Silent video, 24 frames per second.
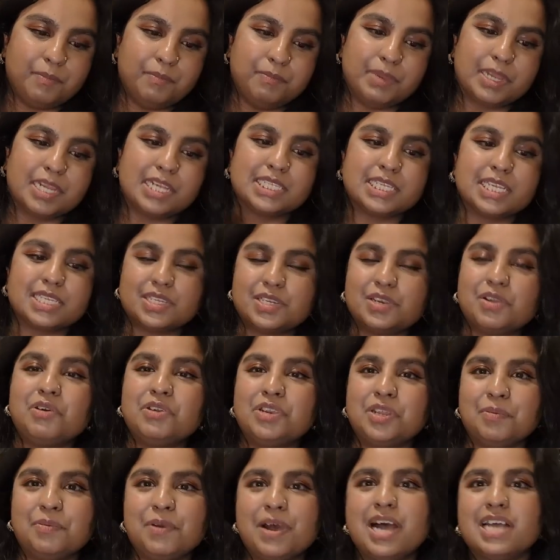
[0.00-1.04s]
because as an
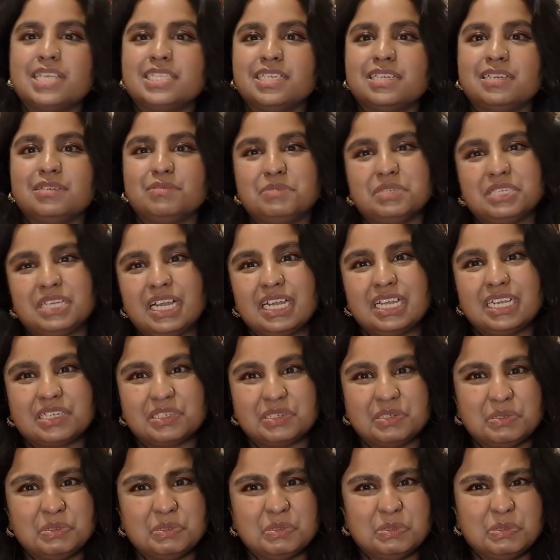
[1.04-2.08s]
older person I'm like,
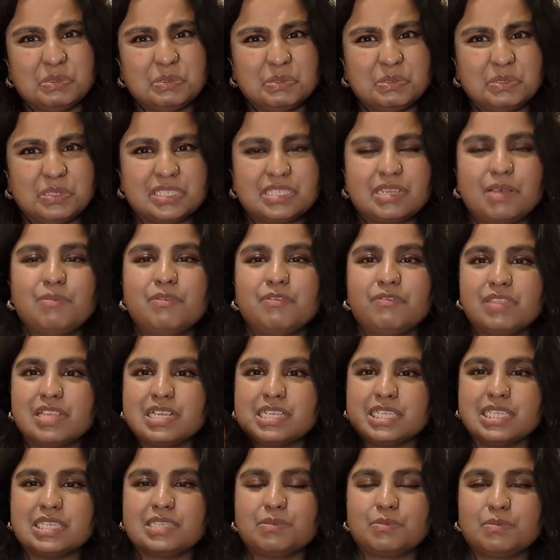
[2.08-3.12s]
ooh, some of
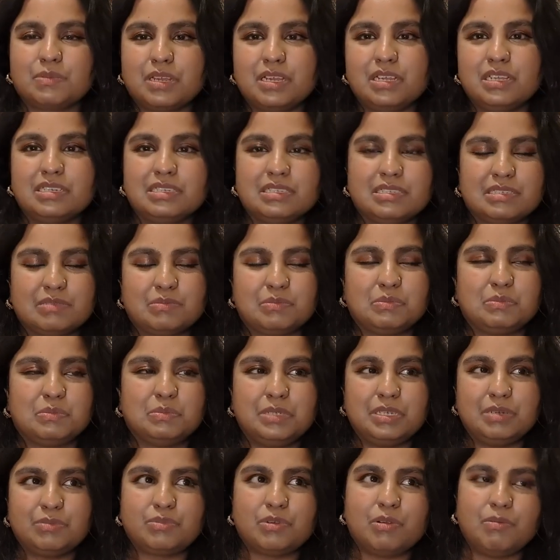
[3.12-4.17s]
this is a
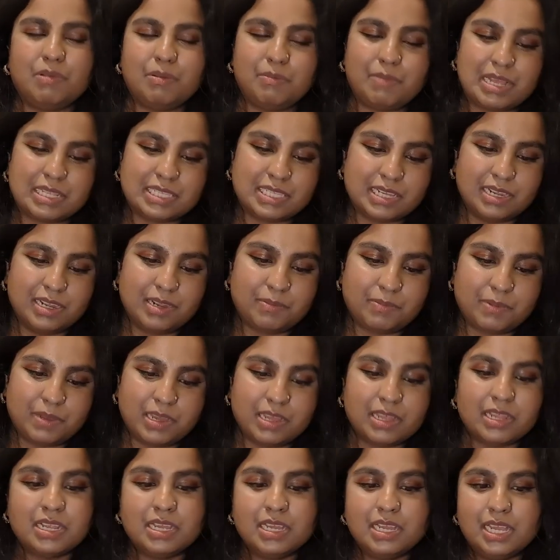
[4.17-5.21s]
bit problematic,
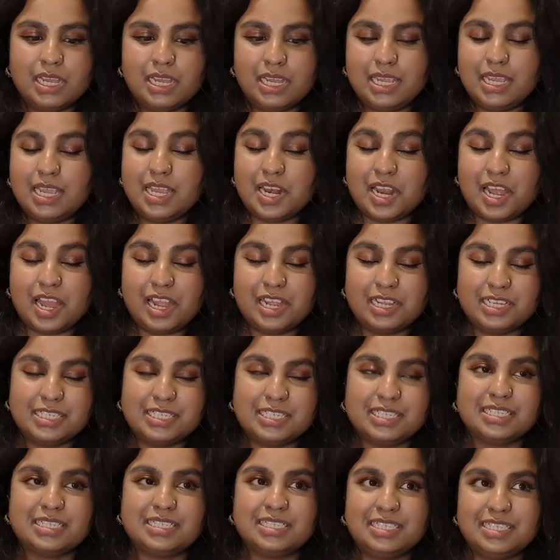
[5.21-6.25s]
but you know,
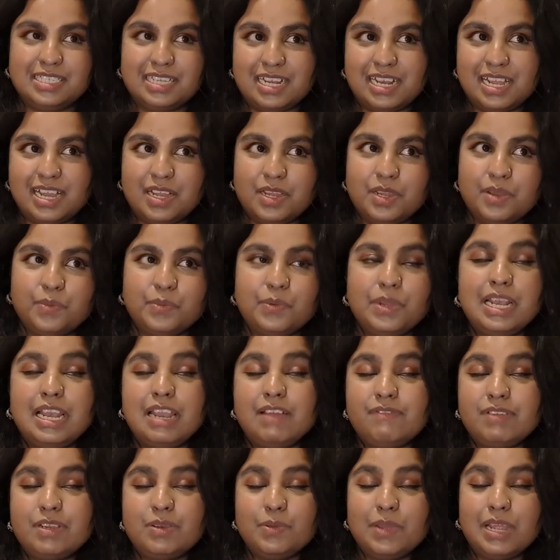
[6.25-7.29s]
we
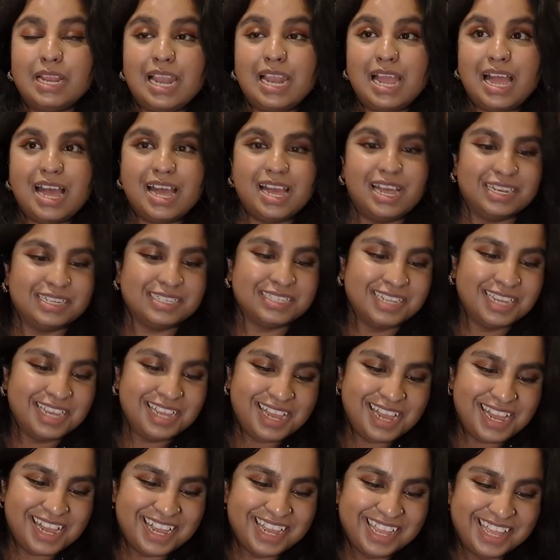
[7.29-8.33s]
live and we learn.
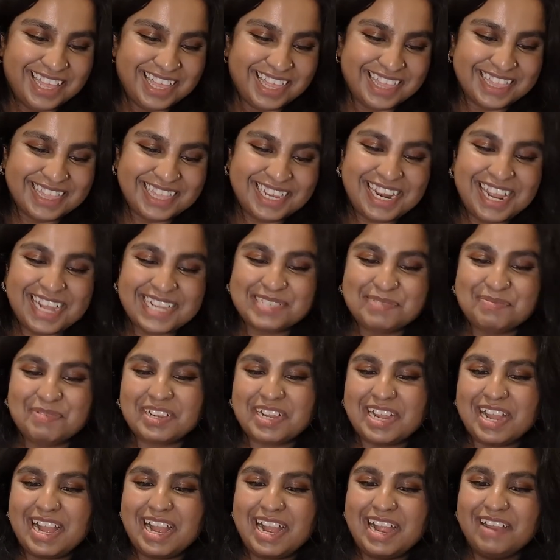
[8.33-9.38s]
The next
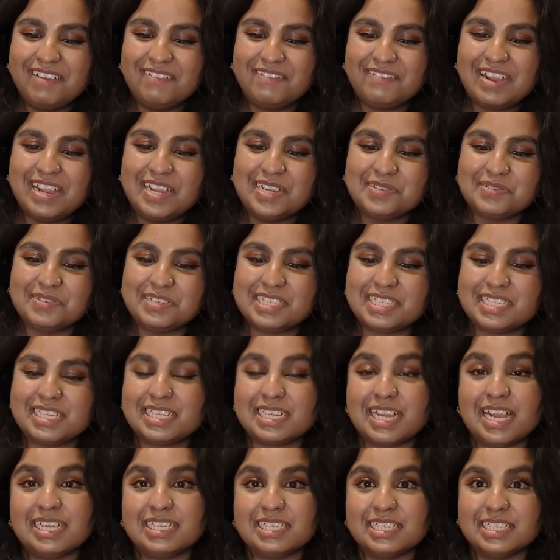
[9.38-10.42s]
book I read was The
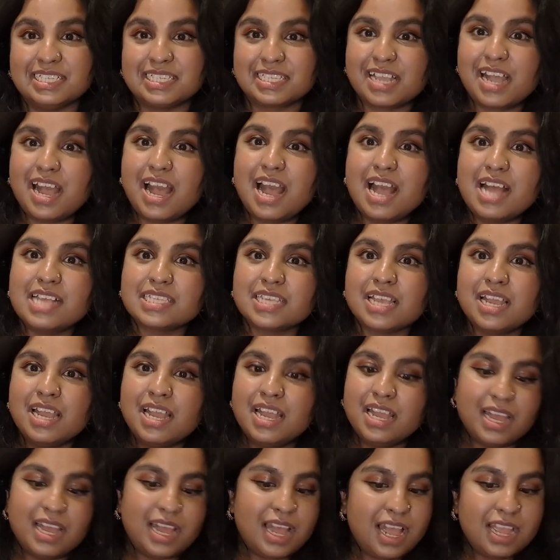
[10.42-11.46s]
Titan's Curse.
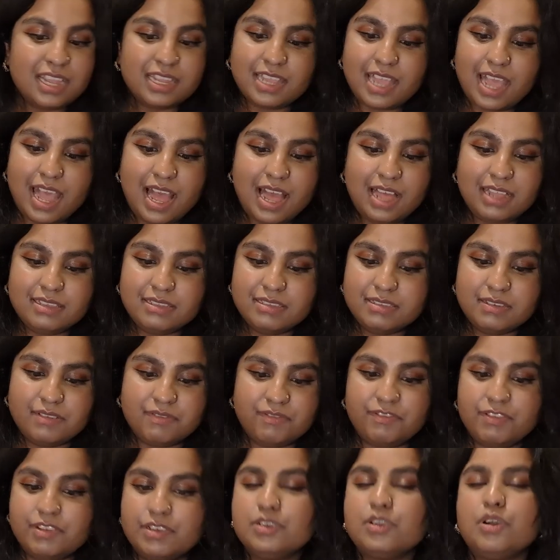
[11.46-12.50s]
Again,
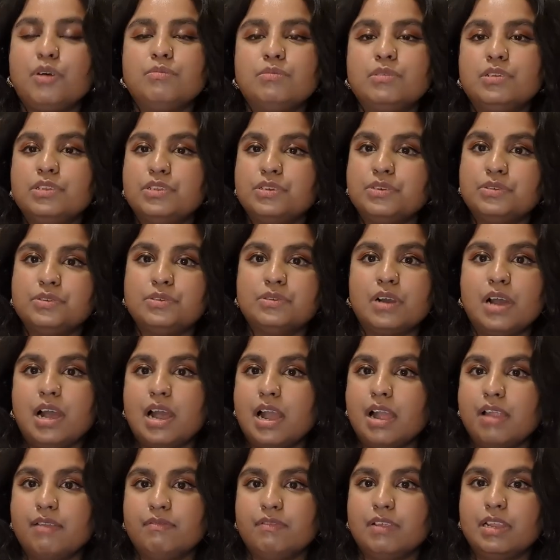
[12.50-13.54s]
phenomenal.
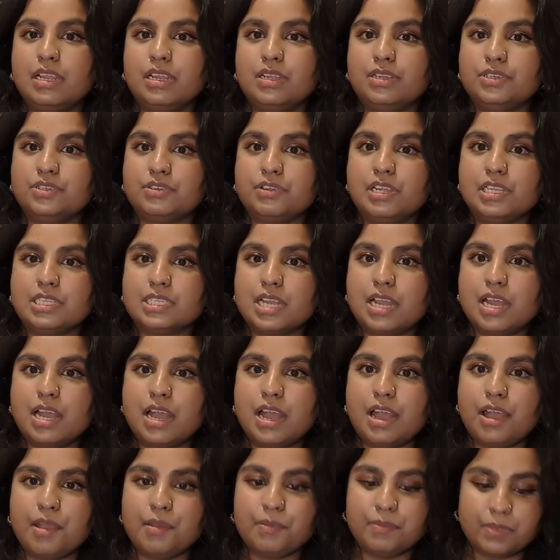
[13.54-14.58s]
I really enjoyed
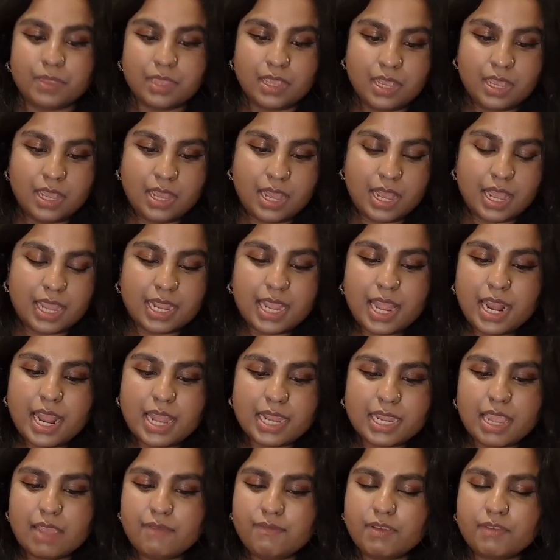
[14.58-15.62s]
it. Again,
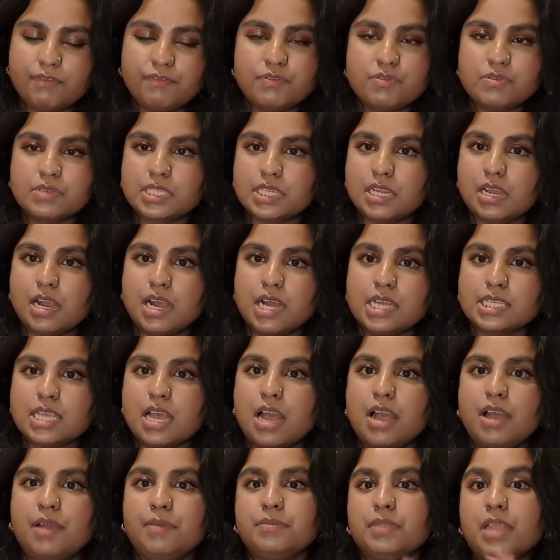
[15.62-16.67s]
I gave it 4 stars.
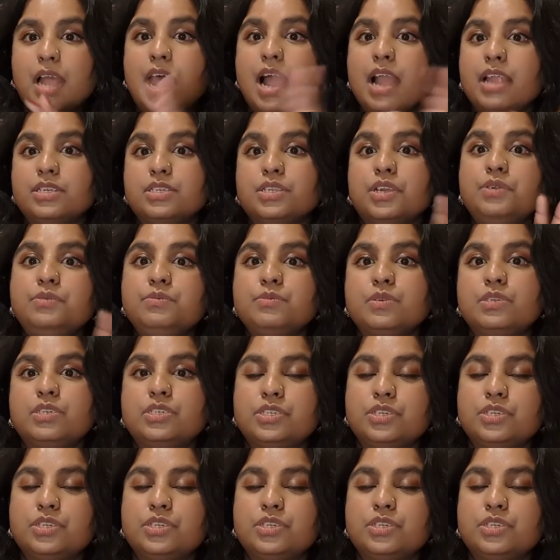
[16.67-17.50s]
I don't want